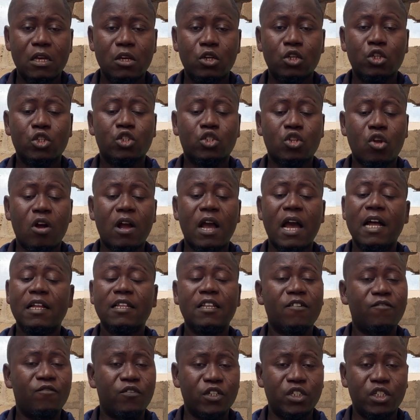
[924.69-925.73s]
you stock
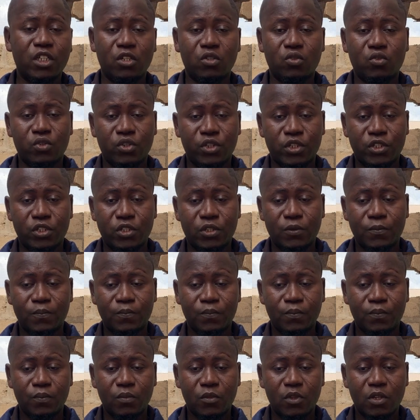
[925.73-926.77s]
100 fish into it.
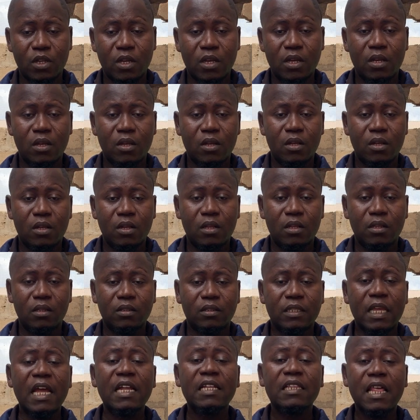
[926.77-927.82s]

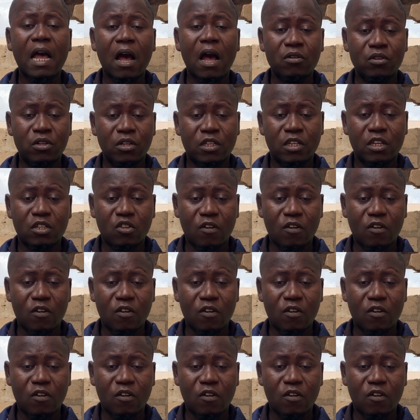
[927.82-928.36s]
10,000 liters